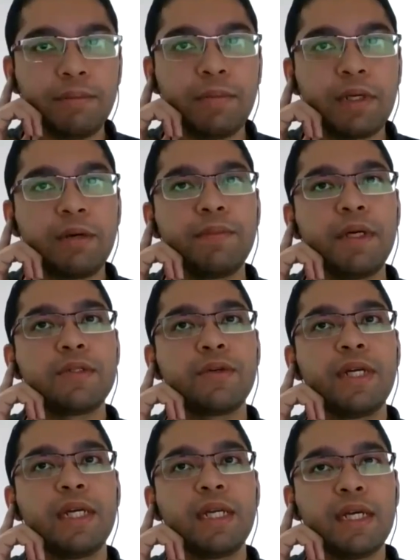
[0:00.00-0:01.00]
to
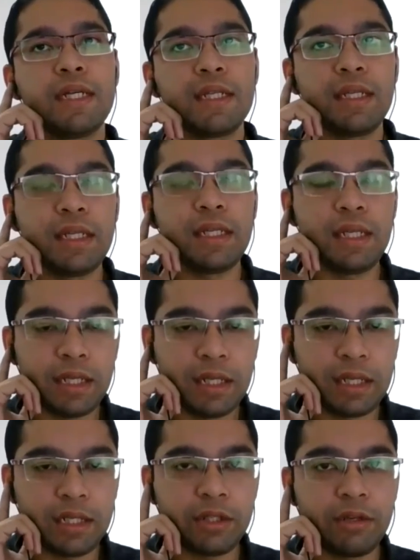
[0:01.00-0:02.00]
be
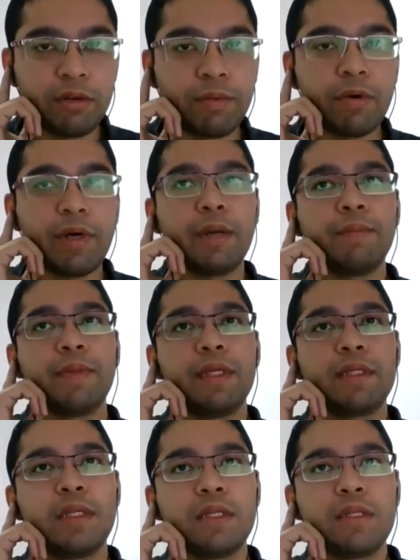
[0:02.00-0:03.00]
mandatory
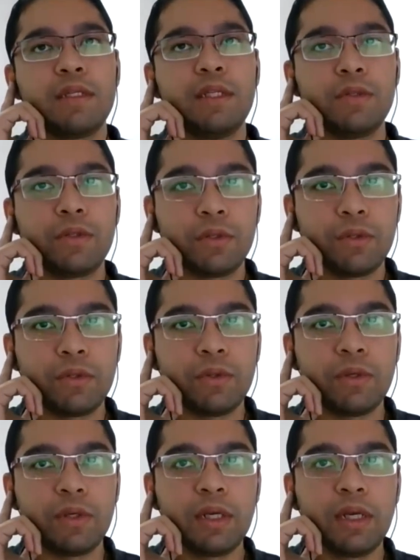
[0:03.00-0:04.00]
to be
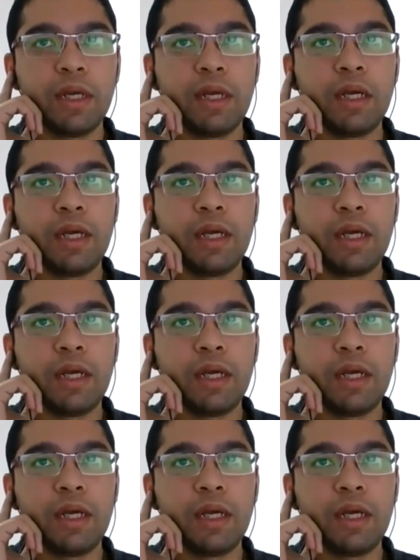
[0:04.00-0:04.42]
made